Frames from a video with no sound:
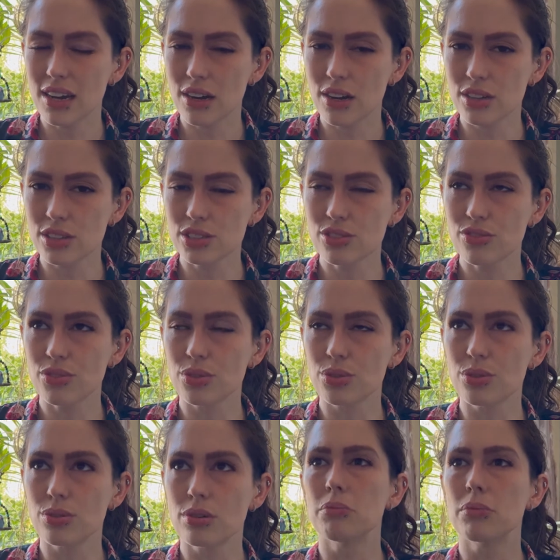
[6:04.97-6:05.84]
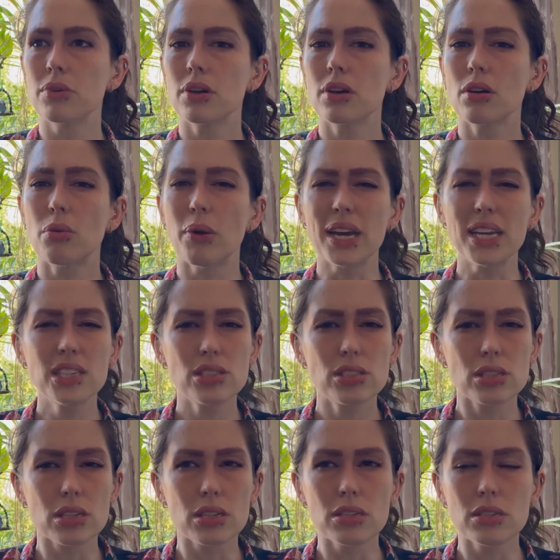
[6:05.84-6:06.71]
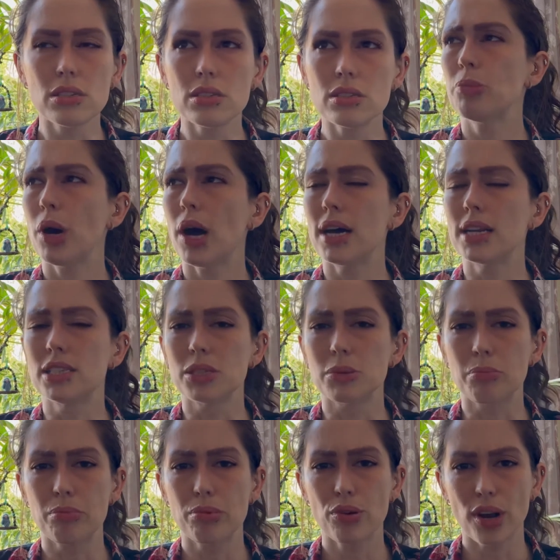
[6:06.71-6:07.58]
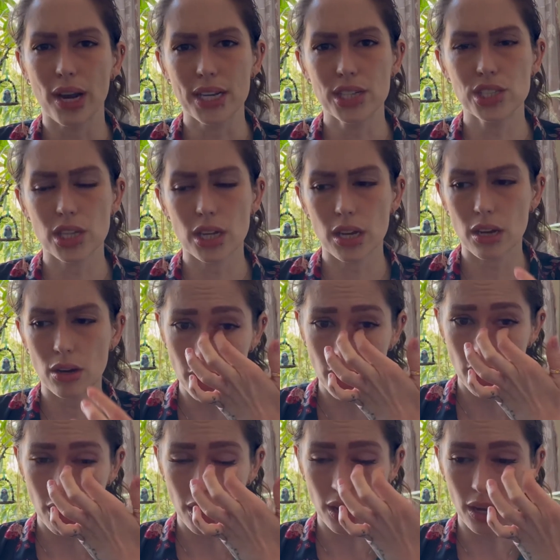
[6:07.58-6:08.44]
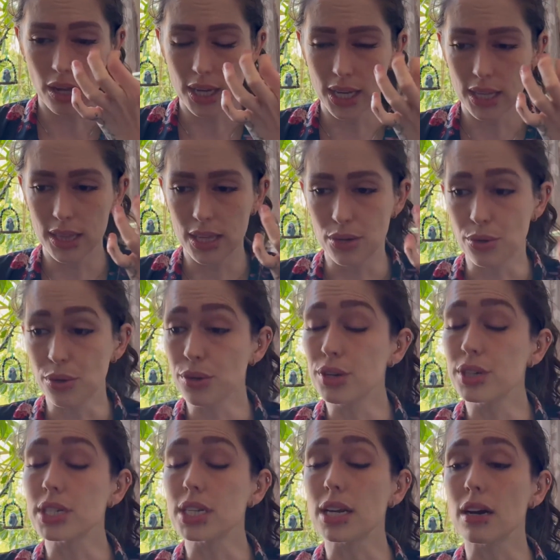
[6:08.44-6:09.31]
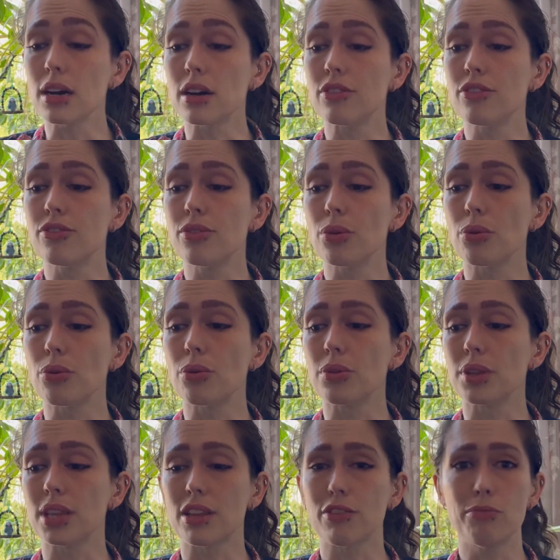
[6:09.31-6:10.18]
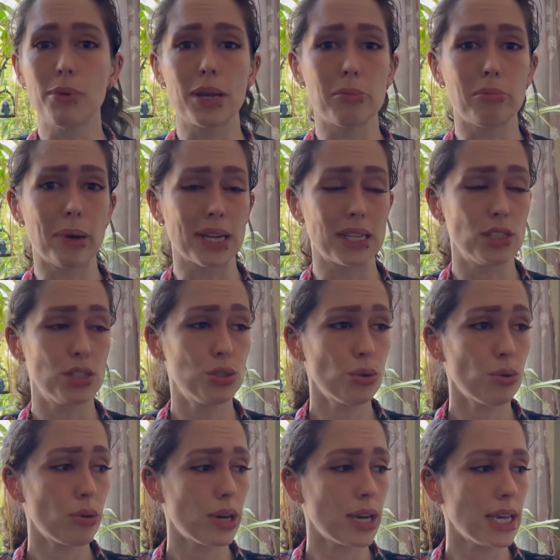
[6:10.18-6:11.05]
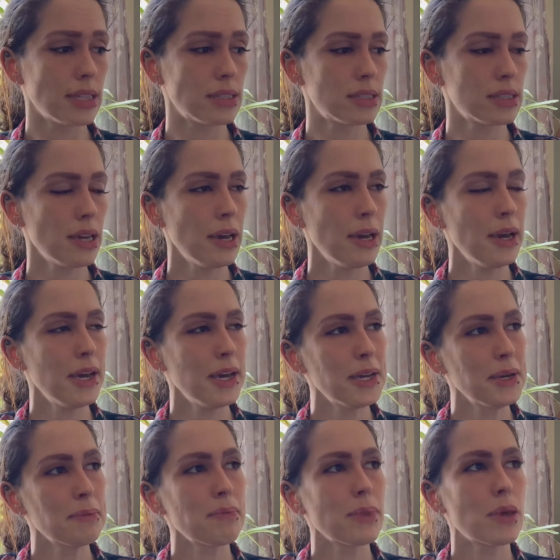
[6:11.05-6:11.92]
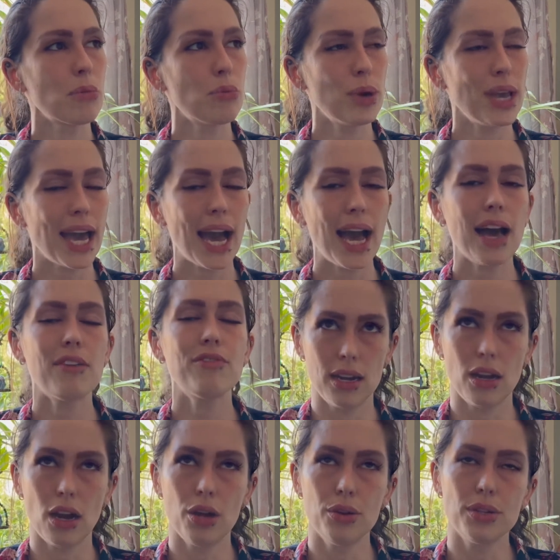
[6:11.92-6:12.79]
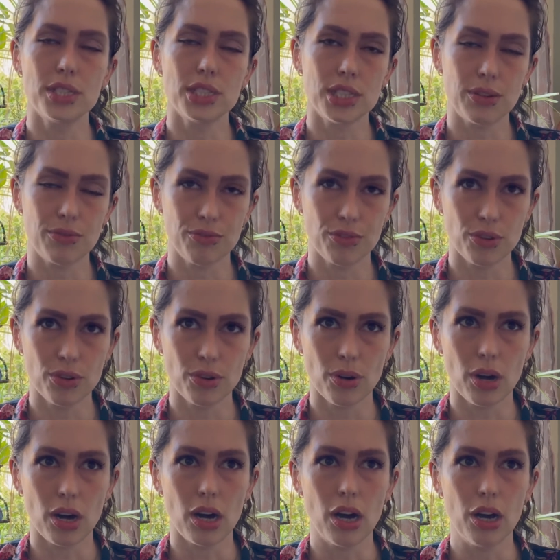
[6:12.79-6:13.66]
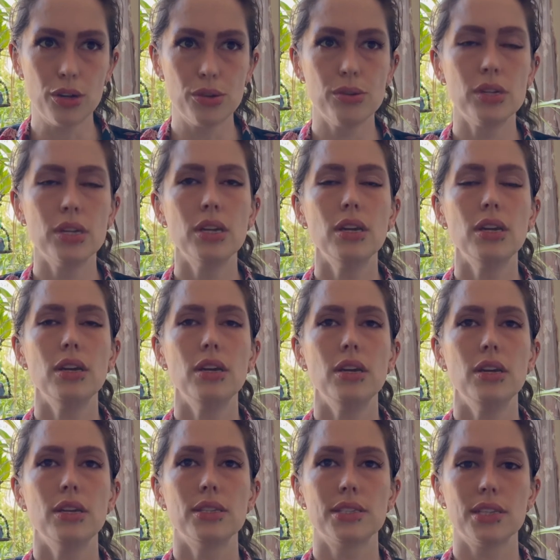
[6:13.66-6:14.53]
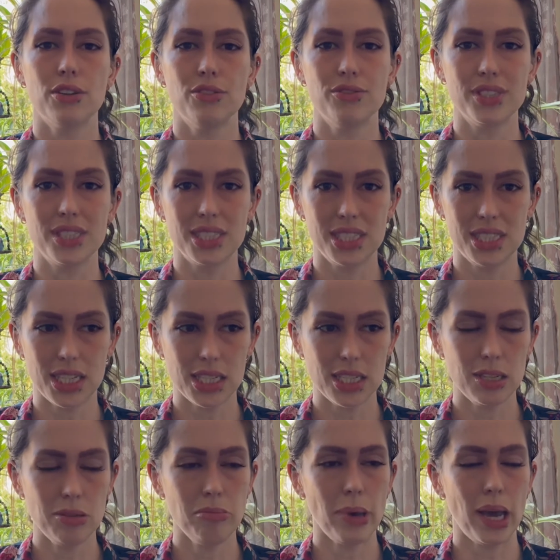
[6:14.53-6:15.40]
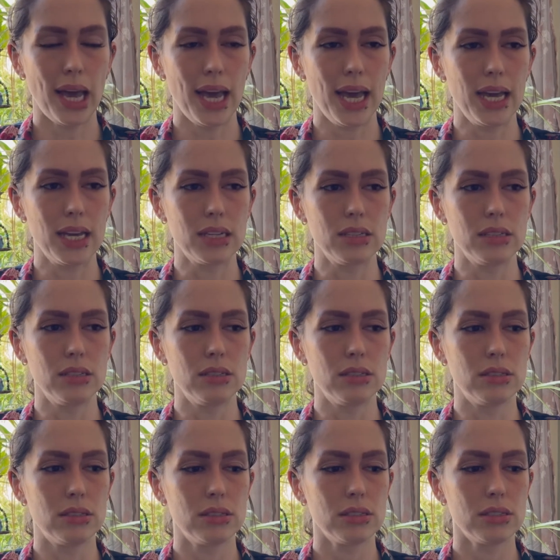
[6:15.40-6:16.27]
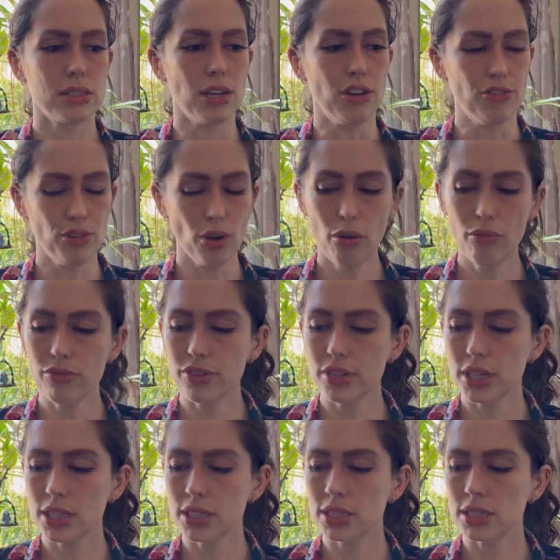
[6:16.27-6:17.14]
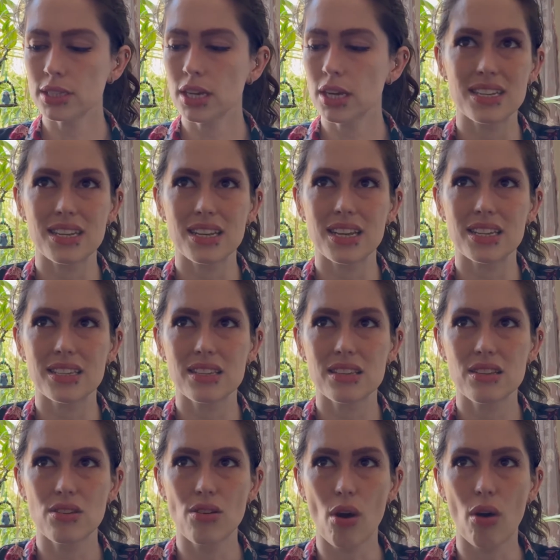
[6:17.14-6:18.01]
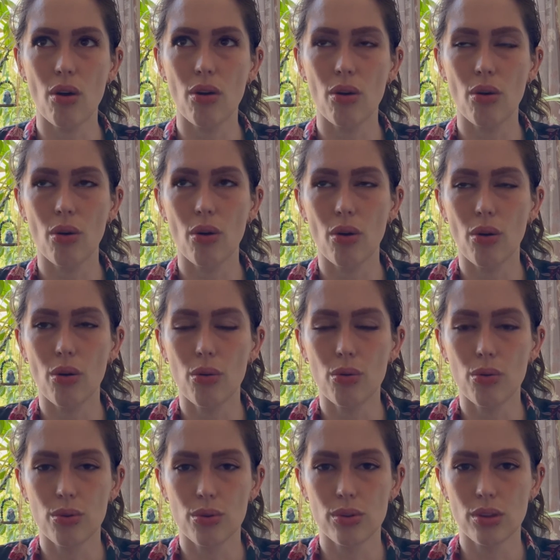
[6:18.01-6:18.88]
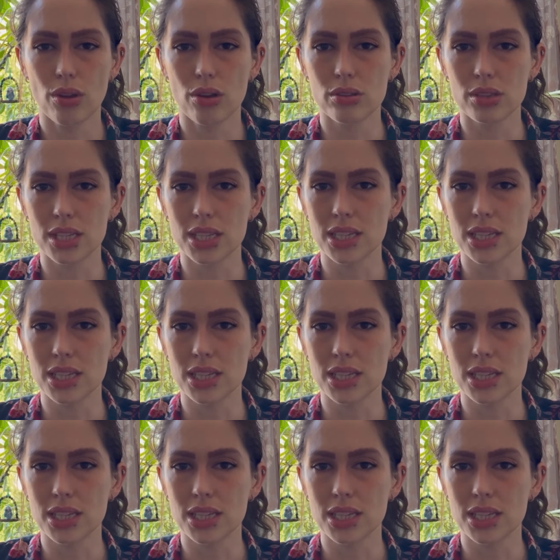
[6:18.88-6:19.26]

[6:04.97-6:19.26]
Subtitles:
ask for, questioned, put under pressure, like they're not good enough or that they've made a bad choice. We have an ownership for our own self-esteem and self-confidence. It's not all on the